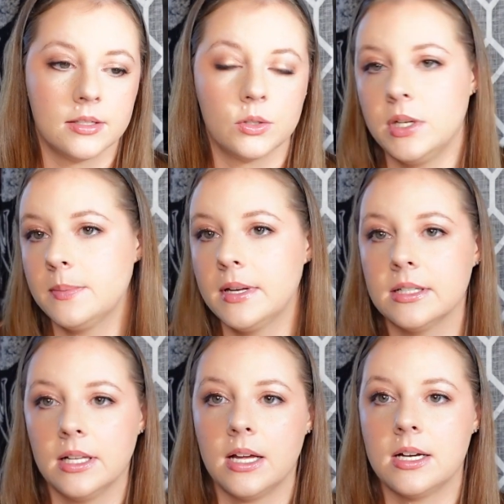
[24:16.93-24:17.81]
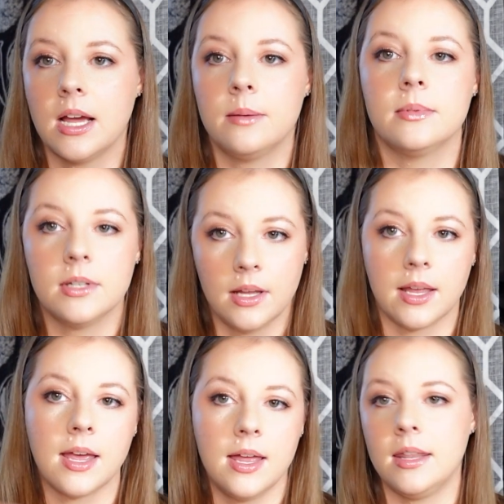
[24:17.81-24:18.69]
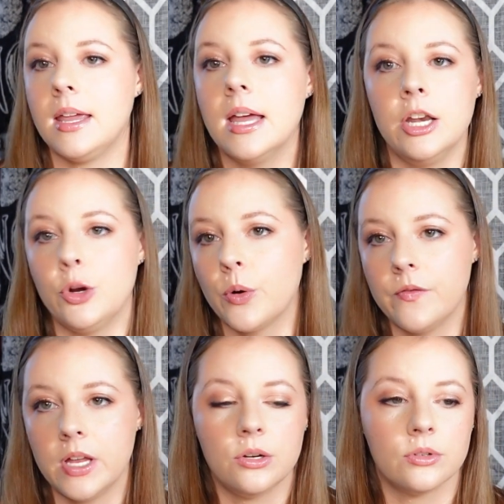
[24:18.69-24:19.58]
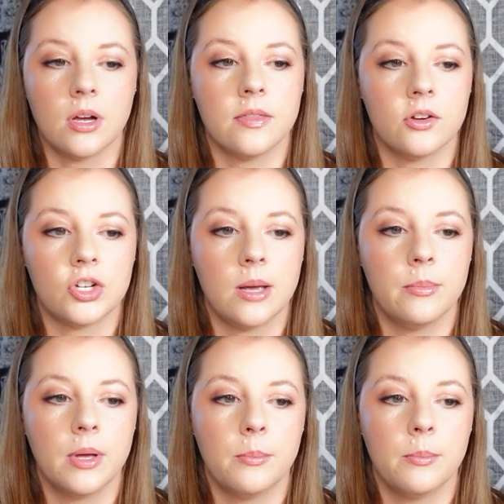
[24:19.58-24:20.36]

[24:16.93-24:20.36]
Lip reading: So we spent a lot of times like in the indoor venues on the ship.